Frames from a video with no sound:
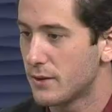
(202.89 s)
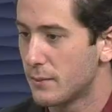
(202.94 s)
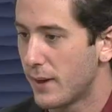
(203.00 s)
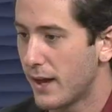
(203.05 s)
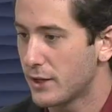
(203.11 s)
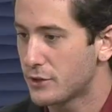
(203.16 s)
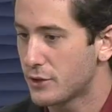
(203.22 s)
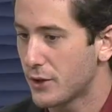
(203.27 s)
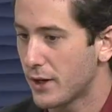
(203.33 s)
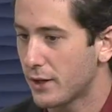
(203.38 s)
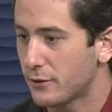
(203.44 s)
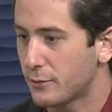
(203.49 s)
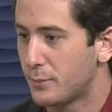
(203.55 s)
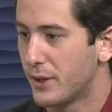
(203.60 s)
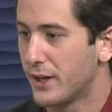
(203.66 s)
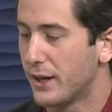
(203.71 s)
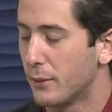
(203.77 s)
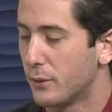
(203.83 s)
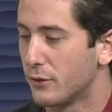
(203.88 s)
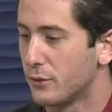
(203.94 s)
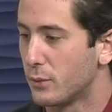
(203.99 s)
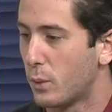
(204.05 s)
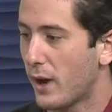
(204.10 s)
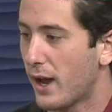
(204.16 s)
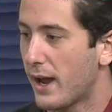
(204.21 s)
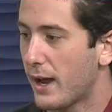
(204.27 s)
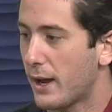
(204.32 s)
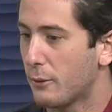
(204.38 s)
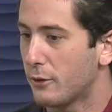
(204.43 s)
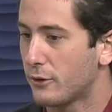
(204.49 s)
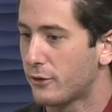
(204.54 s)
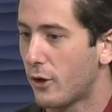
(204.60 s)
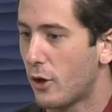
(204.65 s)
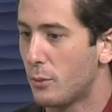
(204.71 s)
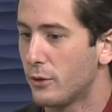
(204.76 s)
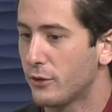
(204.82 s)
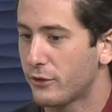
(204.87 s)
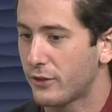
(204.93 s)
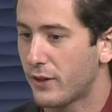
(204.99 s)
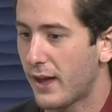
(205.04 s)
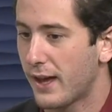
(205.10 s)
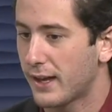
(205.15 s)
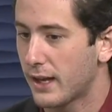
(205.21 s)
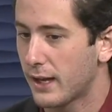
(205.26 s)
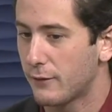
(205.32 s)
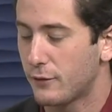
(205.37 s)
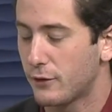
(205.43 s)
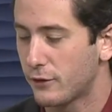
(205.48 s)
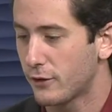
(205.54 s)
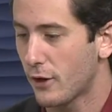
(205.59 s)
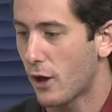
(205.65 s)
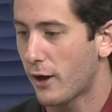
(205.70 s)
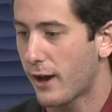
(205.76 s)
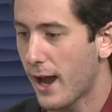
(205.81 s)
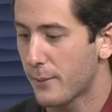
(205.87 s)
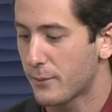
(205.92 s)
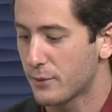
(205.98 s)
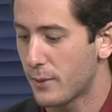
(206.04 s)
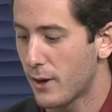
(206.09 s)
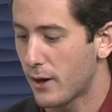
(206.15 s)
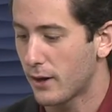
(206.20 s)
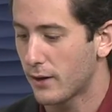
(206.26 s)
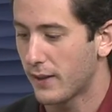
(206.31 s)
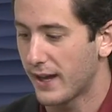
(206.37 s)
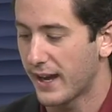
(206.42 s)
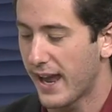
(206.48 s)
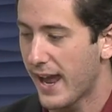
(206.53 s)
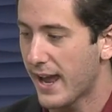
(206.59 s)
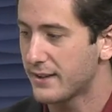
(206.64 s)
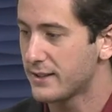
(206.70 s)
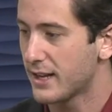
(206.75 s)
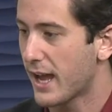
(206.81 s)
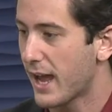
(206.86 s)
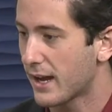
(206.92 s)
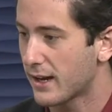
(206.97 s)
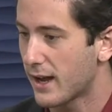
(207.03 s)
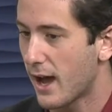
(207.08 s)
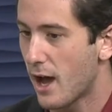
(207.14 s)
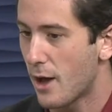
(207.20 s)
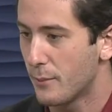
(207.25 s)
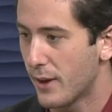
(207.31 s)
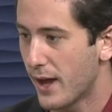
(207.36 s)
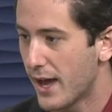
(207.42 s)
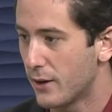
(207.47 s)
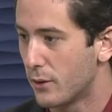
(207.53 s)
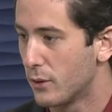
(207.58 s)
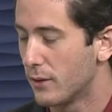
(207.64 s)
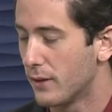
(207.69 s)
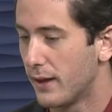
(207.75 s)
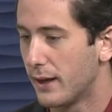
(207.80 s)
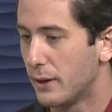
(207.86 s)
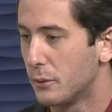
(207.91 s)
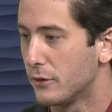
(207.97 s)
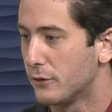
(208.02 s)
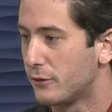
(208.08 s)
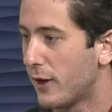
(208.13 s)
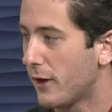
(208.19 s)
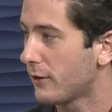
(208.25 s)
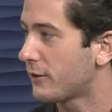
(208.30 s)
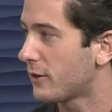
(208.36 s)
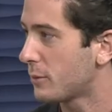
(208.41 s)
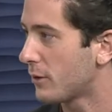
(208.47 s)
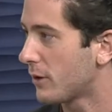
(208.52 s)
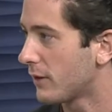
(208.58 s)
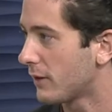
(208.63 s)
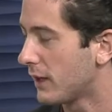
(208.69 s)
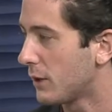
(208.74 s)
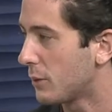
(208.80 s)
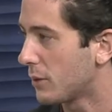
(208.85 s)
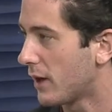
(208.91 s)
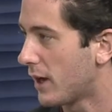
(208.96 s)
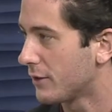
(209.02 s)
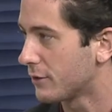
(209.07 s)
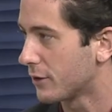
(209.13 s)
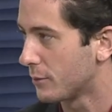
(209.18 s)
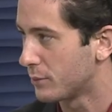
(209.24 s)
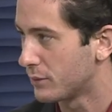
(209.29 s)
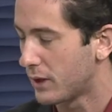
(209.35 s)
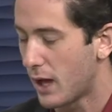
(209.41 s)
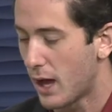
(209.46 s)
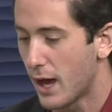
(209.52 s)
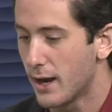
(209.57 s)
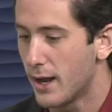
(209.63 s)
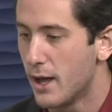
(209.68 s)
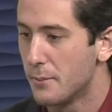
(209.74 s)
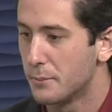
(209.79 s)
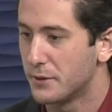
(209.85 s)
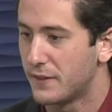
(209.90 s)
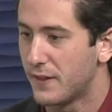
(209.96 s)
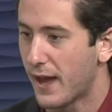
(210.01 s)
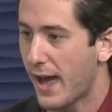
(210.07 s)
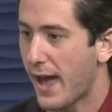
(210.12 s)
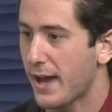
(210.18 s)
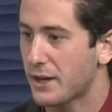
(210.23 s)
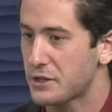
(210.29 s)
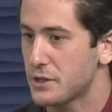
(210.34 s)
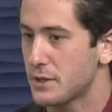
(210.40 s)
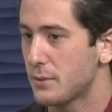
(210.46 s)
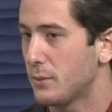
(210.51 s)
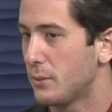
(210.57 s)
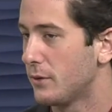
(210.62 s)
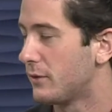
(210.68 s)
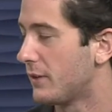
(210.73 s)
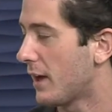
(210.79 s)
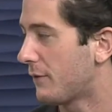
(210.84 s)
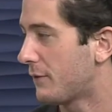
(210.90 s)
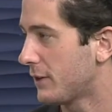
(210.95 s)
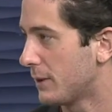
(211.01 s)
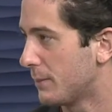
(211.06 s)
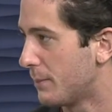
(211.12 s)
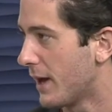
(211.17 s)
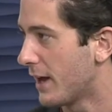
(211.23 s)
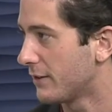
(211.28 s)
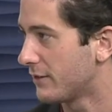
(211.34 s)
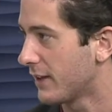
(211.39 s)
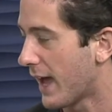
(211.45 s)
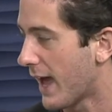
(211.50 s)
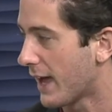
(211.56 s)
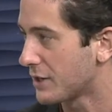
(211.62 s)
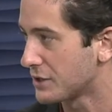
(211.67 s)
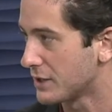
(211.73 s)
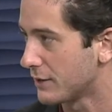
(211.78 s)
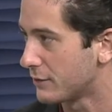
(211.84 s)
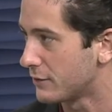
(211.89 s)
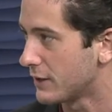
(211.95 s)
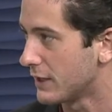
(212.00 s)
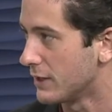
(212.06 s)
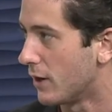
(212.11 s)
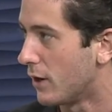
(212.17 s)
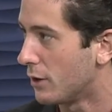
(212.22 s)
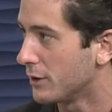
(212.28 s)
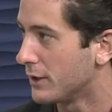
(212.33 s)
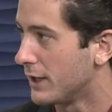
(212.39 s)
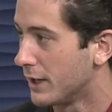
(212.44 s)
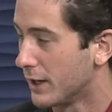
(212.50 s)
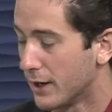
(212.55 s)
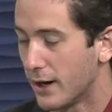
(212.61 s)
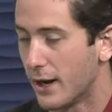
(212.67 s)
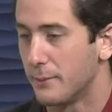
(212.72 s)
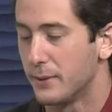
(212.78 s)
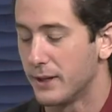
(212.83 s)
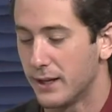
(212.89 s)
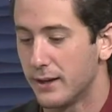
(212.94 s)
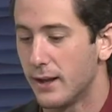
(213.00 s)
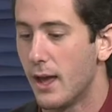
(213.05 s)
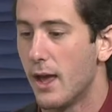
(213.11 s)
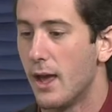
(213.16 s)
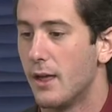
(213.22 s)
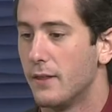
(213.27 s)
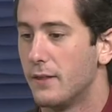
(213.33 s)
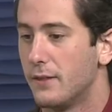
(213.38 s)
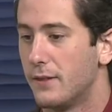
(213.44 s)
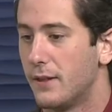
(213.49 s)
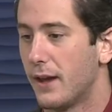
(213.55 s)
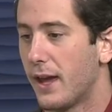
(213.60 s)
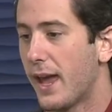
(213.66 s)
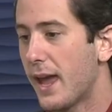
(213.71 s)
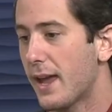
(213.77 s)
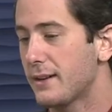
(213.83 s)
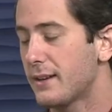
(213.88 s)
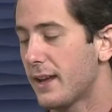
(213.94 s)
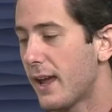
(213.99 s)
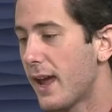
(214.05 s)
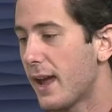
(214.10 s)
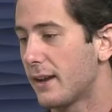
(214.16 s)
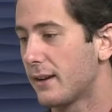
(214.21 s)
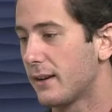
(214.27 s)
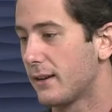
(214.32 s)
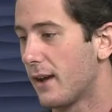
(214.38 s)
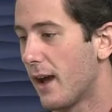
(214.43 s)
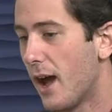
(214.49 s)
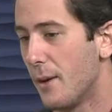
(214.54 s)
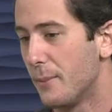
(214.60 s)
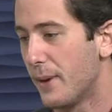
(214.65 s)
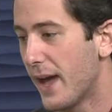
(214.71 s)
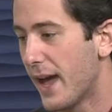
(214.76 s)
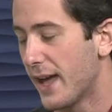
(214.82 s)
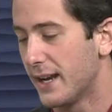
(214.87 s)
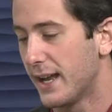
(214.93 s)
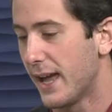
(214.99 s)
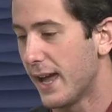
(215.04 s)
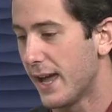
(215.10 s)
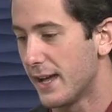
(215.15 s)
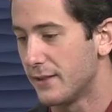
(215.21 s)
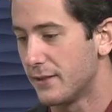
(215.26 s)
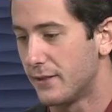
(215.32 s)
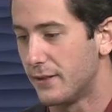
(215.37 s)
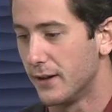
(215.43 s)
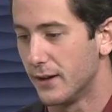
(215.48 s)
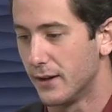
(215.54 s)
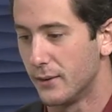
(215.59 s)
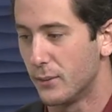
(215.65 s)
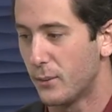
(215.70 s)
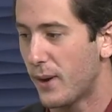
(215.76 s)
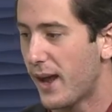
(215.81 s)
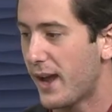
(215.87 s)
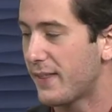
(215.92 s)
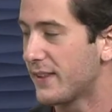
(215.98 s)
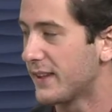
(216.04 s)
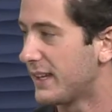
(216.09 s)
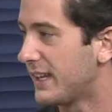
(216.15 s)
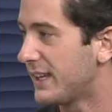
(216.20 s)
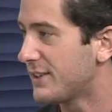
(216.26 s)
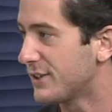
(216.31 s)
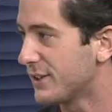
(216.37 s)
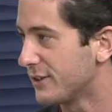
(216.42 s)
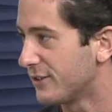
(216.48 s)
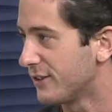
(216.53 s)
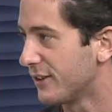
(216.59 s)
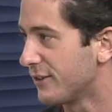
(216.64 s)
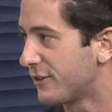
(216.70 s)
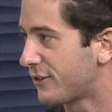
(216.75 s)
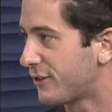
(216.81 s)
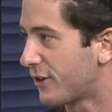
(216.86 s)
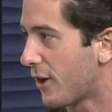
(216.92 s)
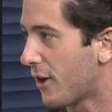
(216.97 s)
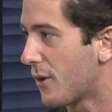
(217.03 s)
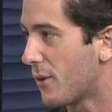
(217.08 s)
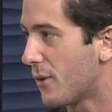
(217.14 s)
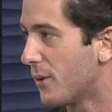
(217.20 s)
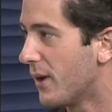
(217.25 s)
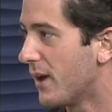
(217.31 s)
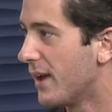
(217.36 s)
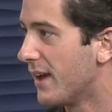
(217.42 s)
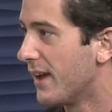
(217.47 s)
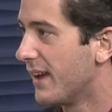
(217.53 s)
the Matrix, but it was way. It was almost like if you saw Captain America, like hand to -hand combat, or it was very similar to the Equalizer in plot, but the action was definitely the best action I've seen all year. I mean the hand-to-hand combat and the way that he just is so